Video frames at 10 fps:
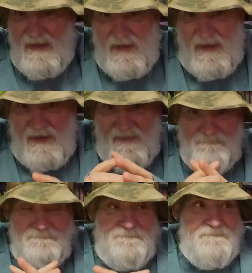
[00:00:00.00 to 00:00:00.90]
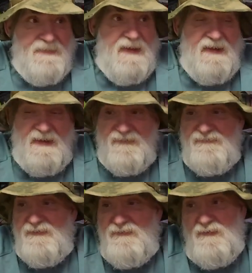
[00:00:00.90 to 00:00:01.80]
And like I
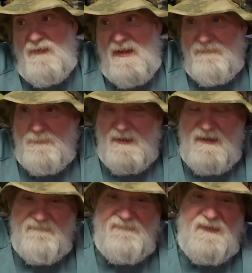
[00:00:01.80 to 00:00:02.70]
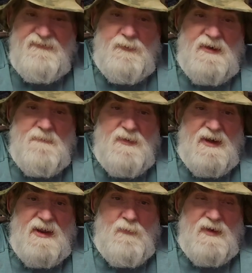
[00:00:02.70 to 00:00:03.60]
said, you don't have to buy that fancy one I
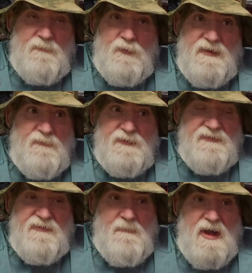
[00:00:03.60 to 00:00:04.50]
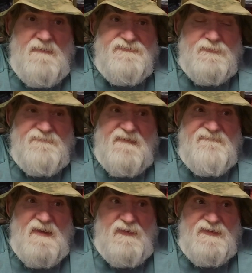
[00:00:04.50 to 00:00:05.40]
bought. I wanted one that wouldn't come off. So if I
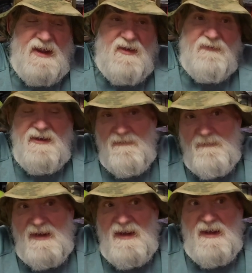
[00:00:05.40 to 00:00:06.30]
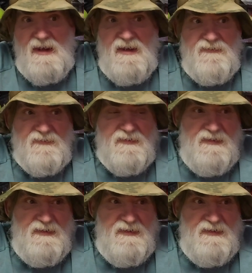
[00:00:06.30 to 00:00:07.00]
fell down, hit my head, or,